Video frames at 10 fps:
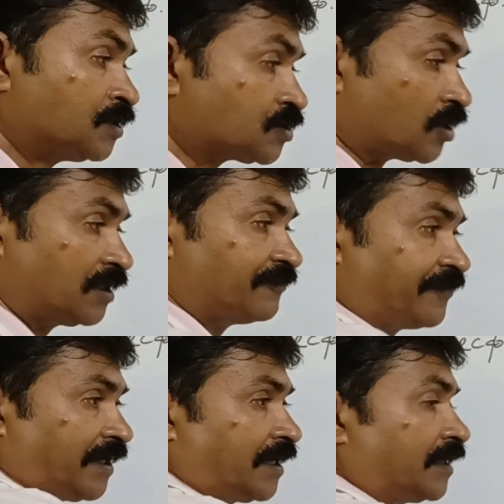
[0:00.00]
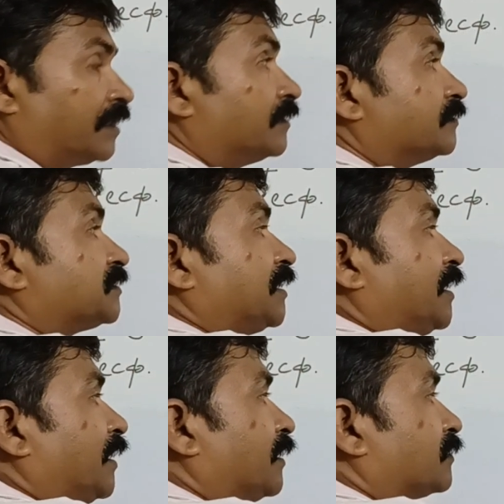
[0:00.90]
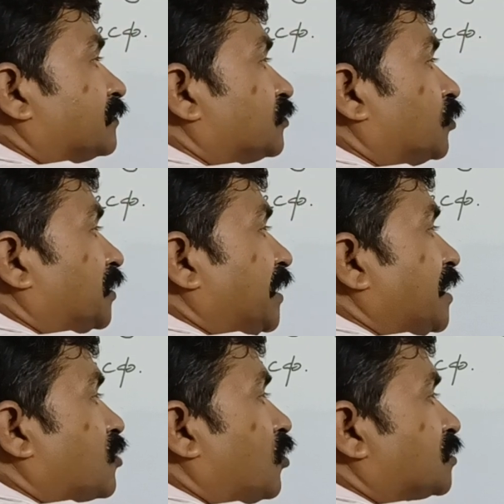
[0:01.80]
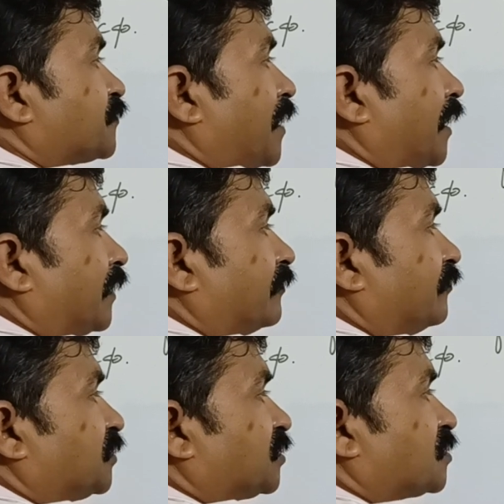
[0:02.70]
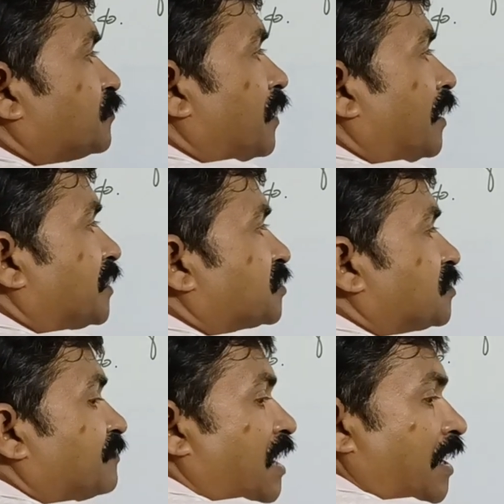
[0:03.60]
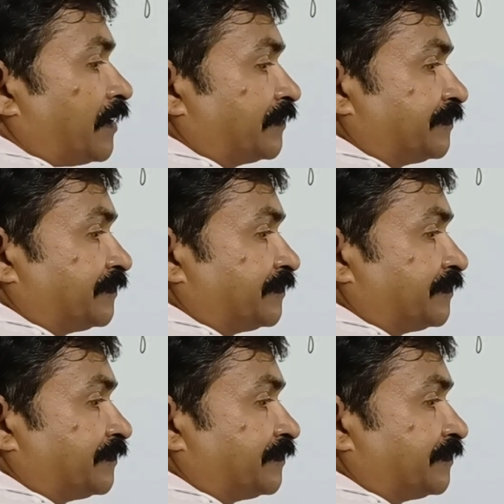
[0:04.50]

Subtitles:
So if we see here, so t cos phi, which is balanced by